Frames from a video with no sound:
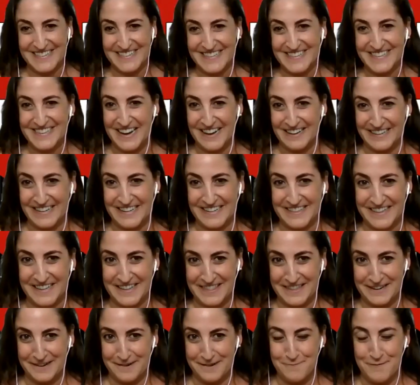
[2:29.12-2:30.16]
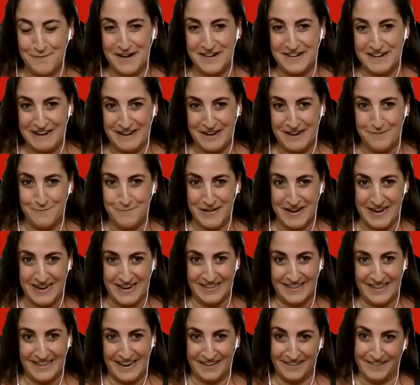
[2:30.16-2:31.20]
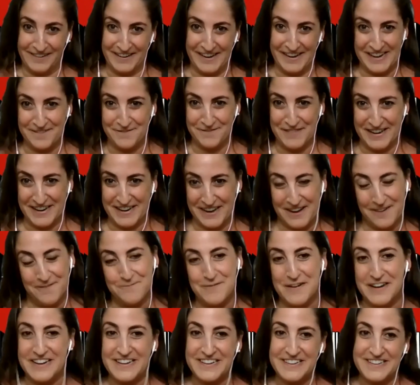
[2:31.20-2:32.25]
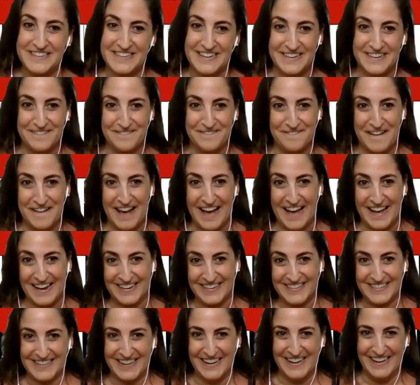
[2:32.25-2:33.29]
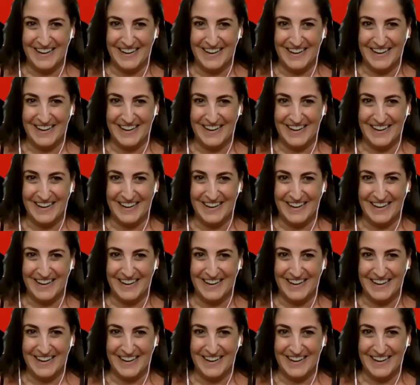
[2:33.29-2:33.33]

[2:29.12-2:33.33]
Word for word: stalking the third party company, like looking up the company's facts. Yeah.